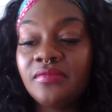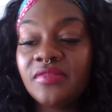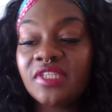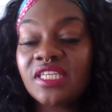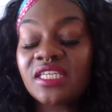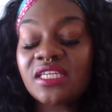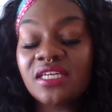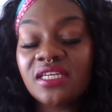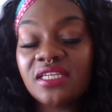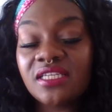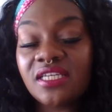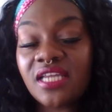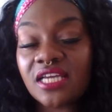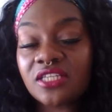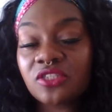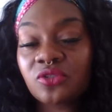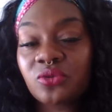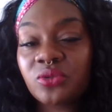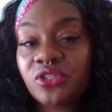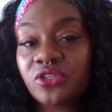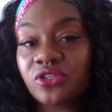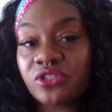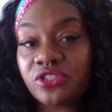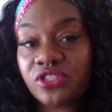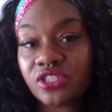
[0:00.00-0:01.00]
connect
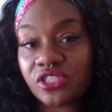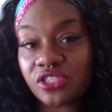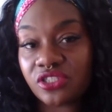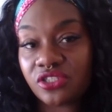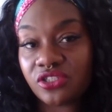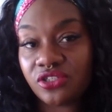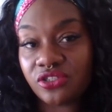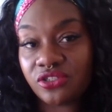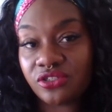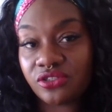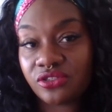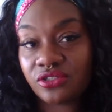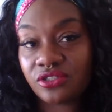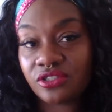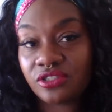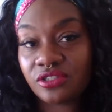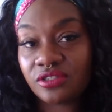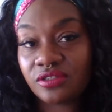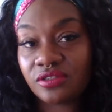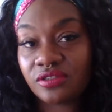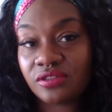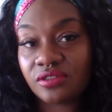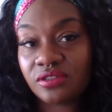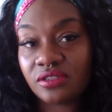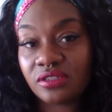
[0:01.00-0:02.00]
with your sisters
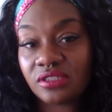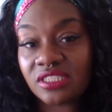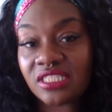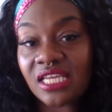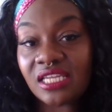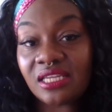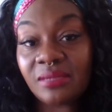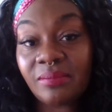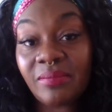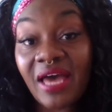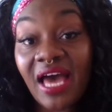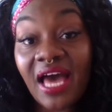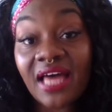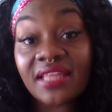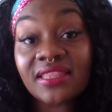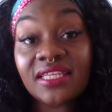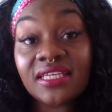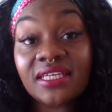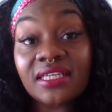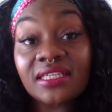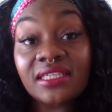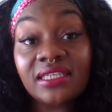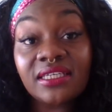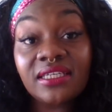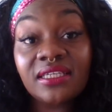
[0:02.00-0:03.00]

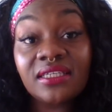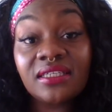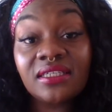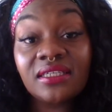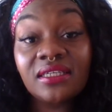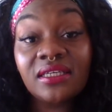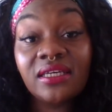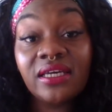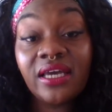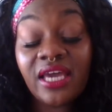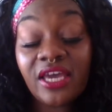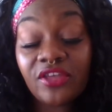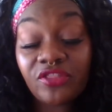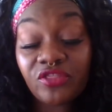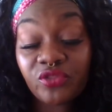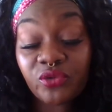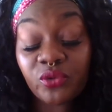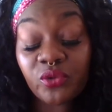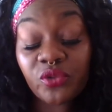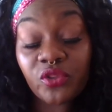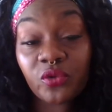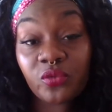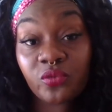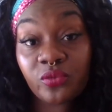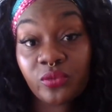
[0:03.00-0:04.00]
telepathically and
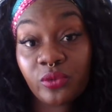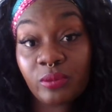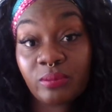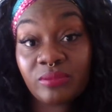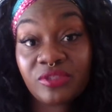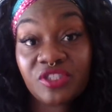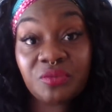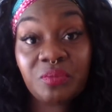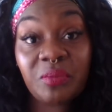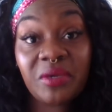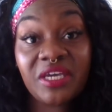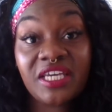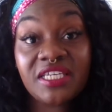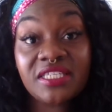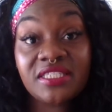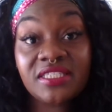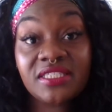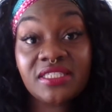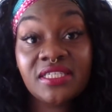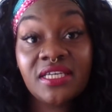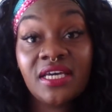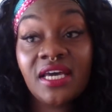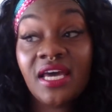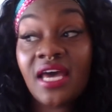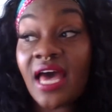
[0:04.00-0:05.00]
through the womb space.
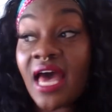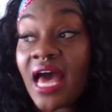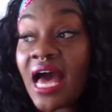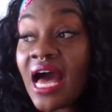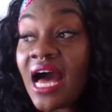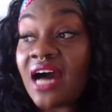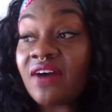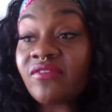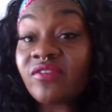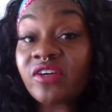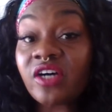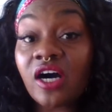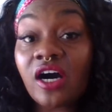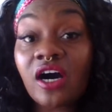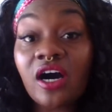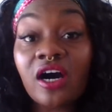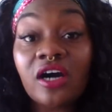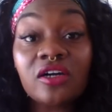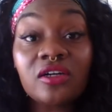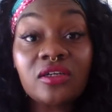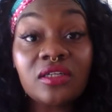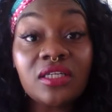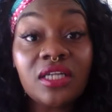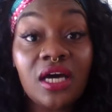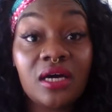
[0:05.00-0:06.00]
Have a
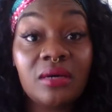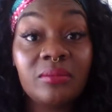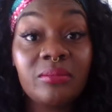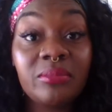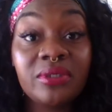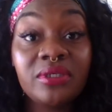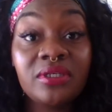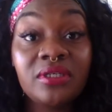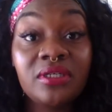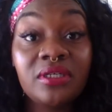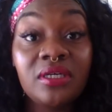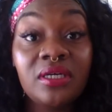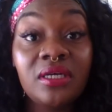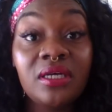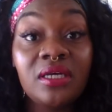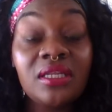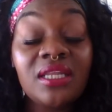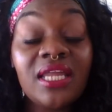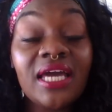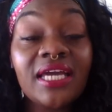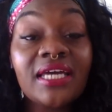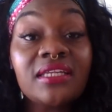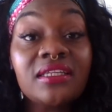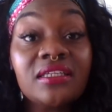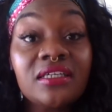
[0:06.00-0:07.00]
huddle up.
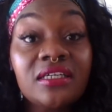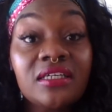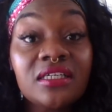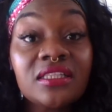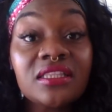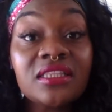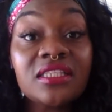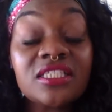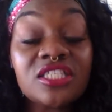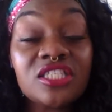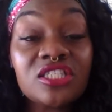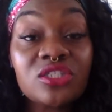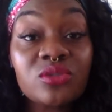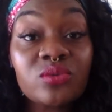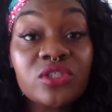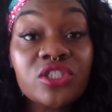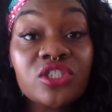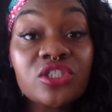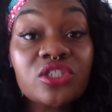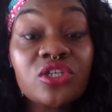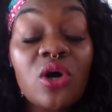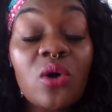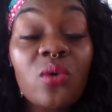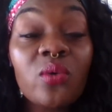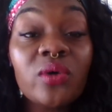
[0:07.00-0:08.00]
Like, look, this is what's
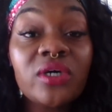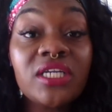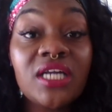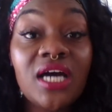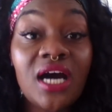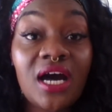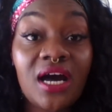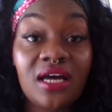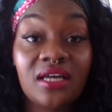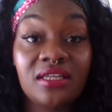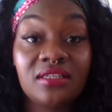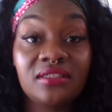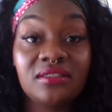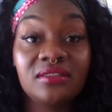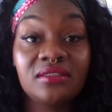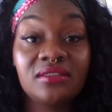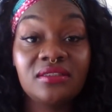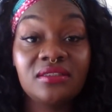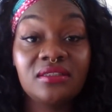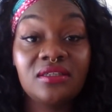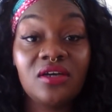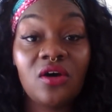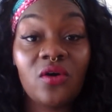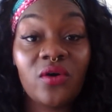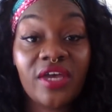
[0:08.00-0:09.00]
going on,
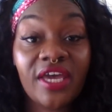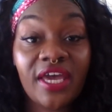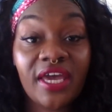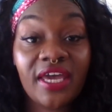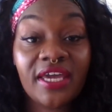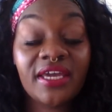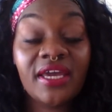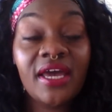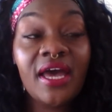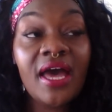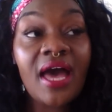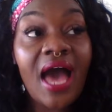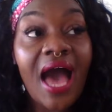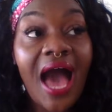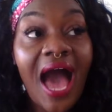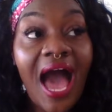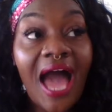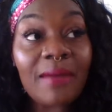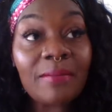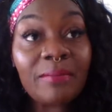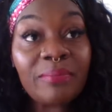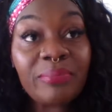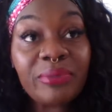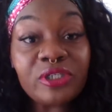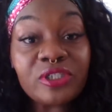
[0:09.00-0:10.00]
okay?
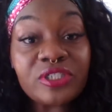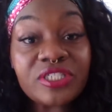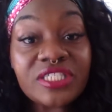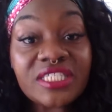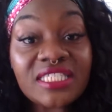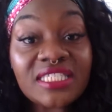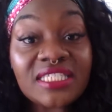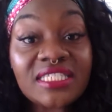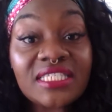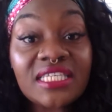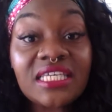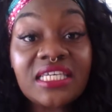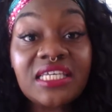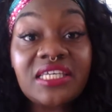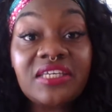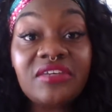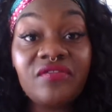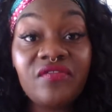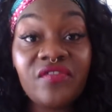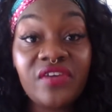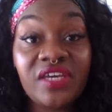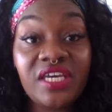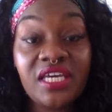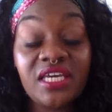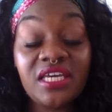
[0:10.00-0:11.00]
I'm
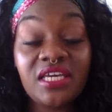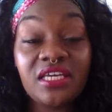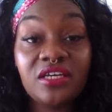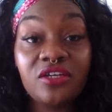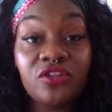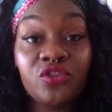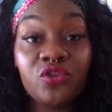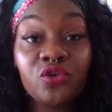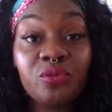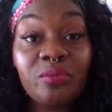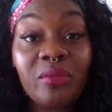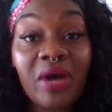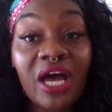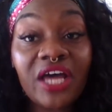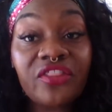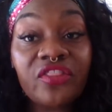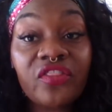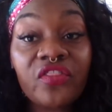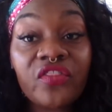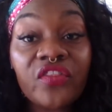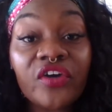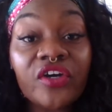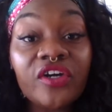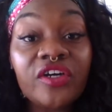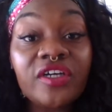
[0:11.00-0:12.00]
perceiving through my
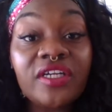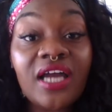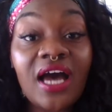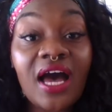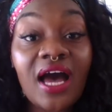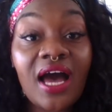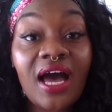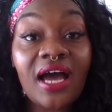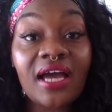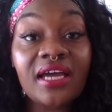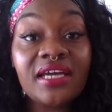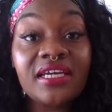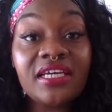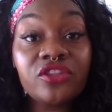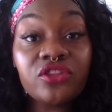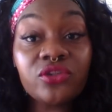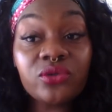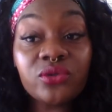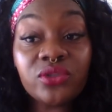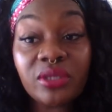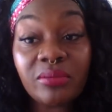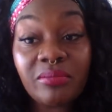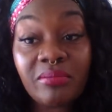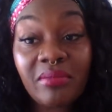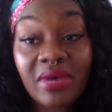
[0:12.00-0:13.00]
third eye and
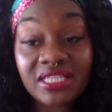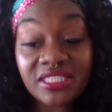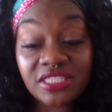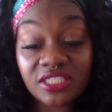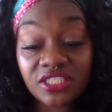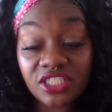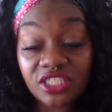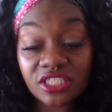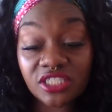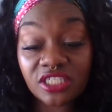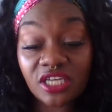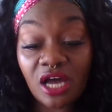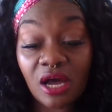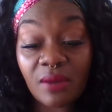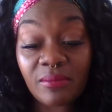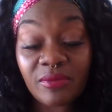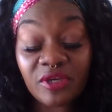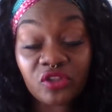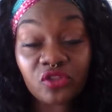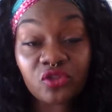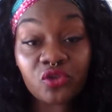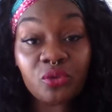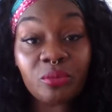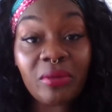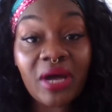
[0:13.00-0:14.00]
through the messages
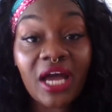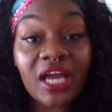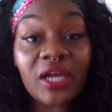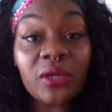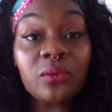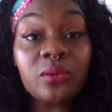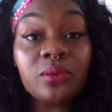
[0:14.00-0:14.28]
coming through my